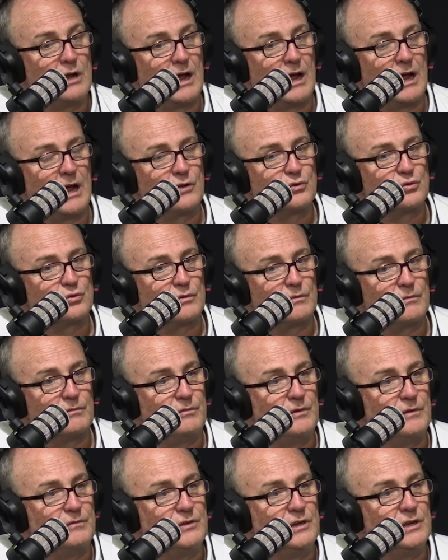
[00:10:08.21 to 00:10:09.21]

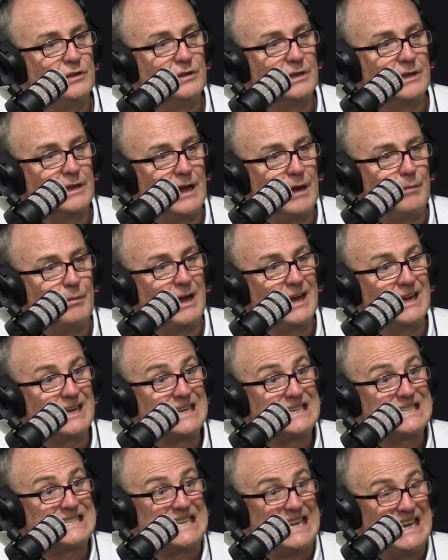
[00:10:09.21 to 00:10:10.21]
150 at the Gabba
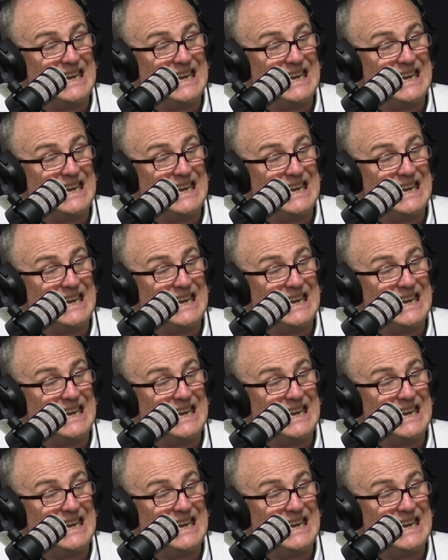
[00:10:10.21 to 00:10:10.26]
against